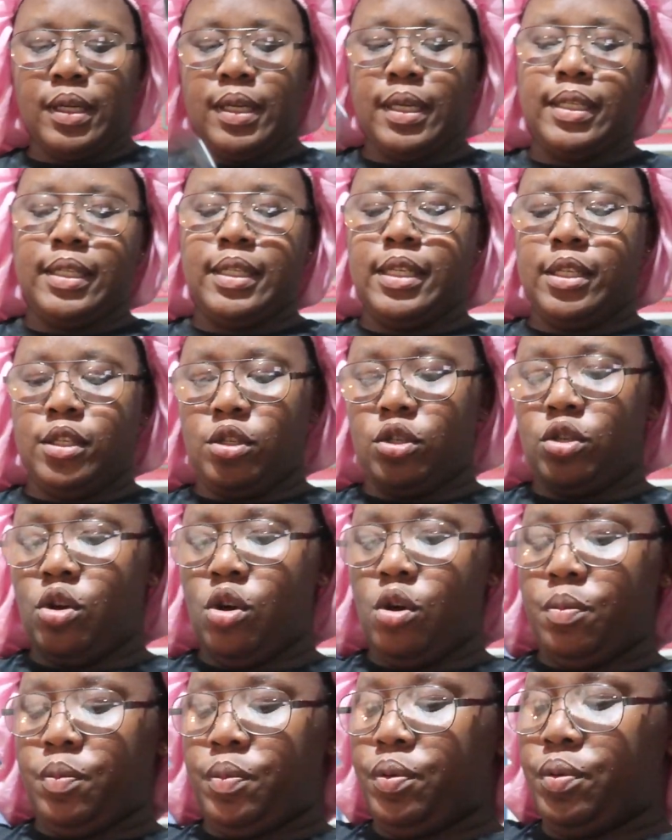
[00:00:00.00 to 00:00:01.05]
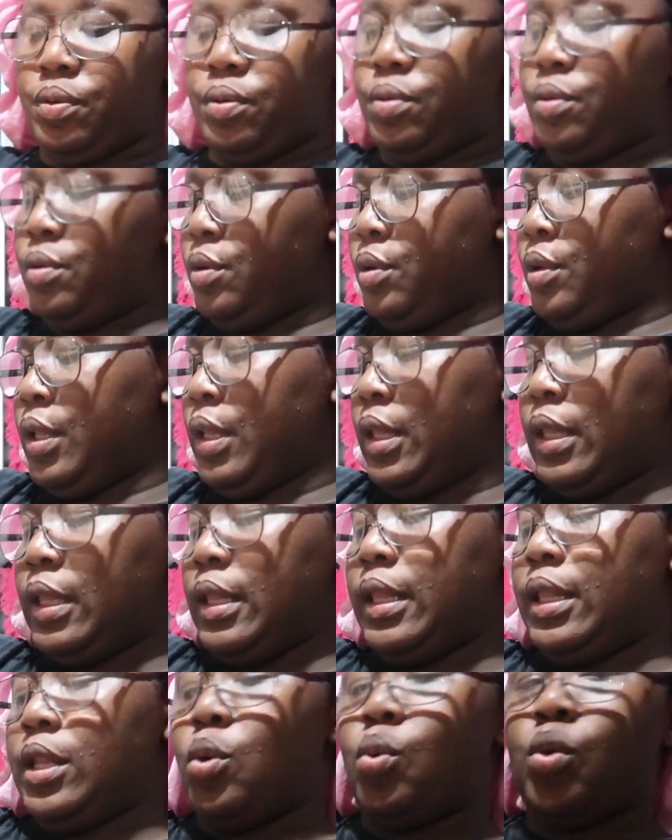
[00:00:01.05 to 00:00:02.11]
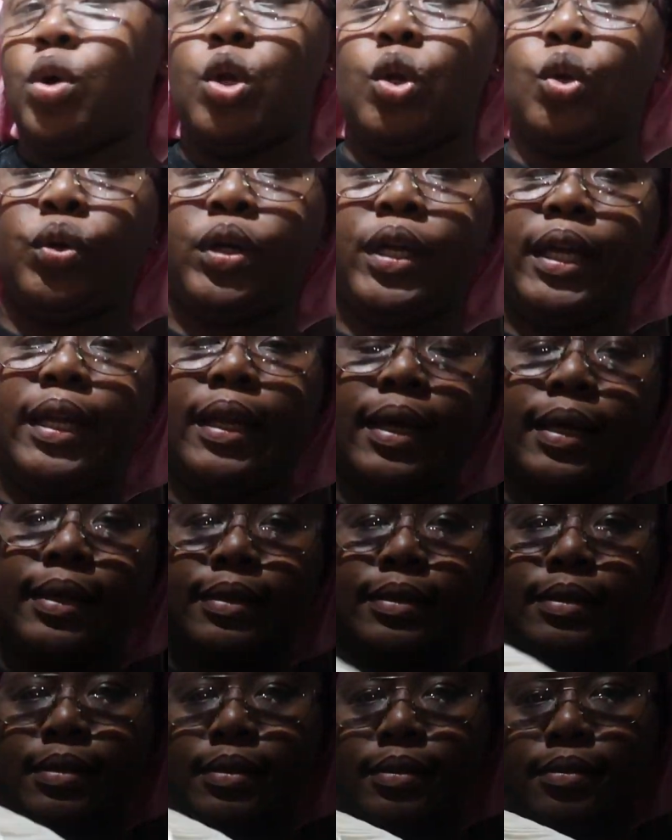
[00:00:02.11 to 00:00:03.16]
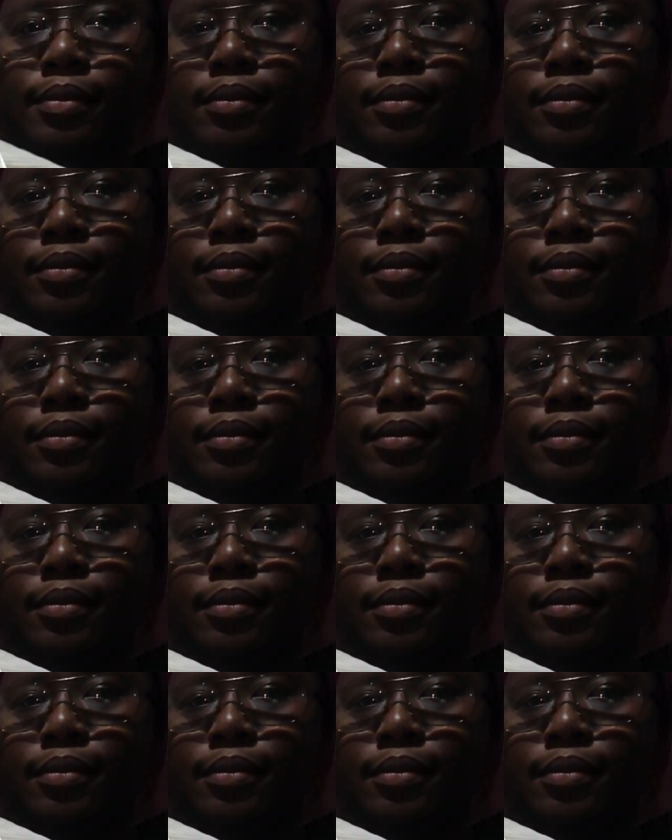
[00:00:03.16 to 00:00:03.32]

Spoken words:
It's this top that we're looking at.